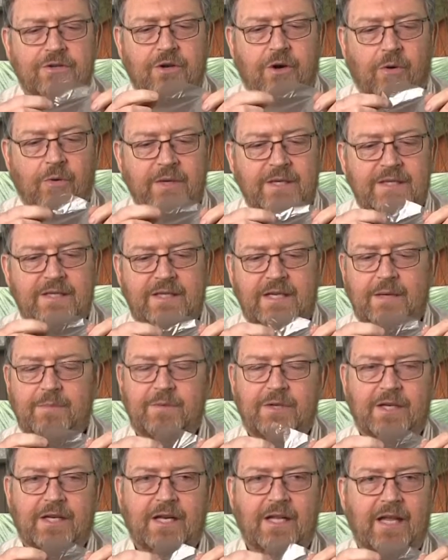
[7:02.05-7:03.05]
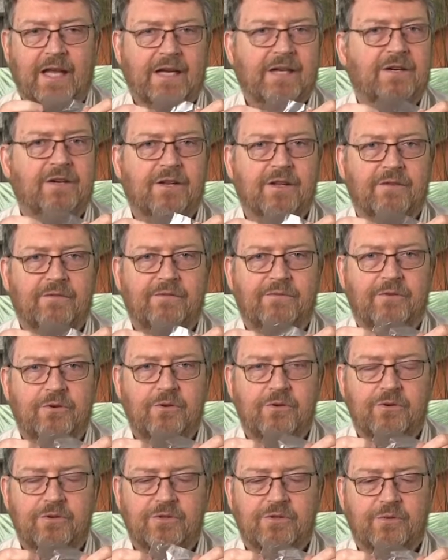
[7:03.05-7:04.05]
always seem to collect all the
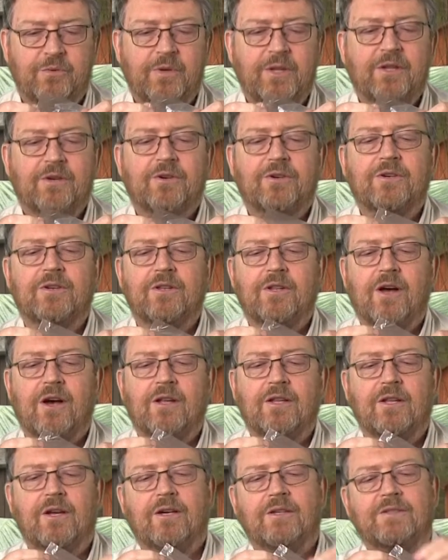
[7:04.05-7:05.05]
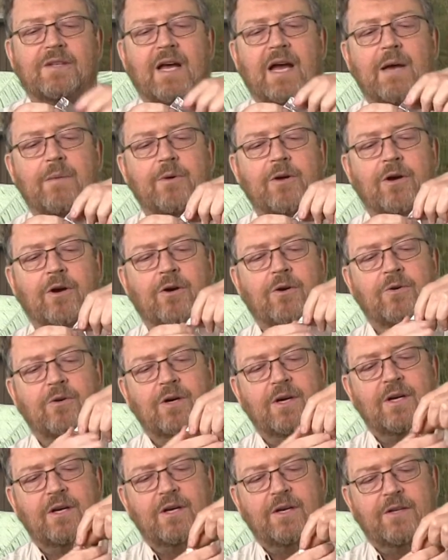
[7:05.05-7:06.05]
food. So we learned a long time ago
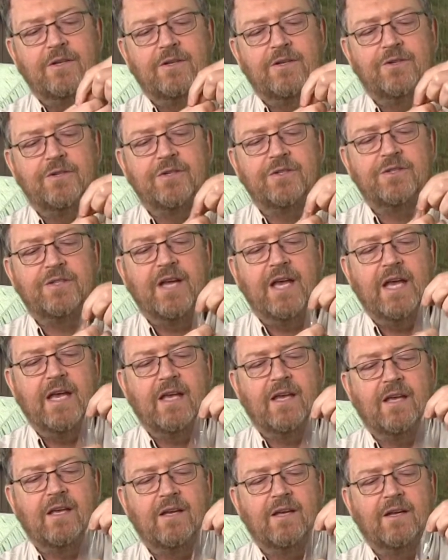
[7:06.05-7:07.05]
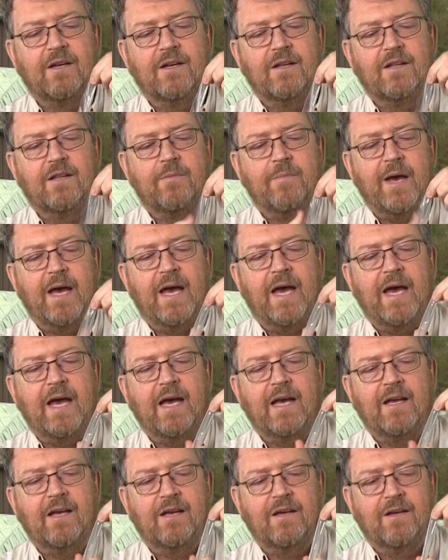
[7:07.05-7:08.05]
to just take the
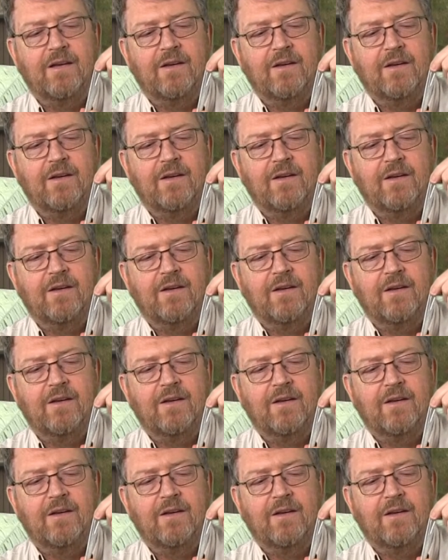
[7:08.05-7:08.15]
bag,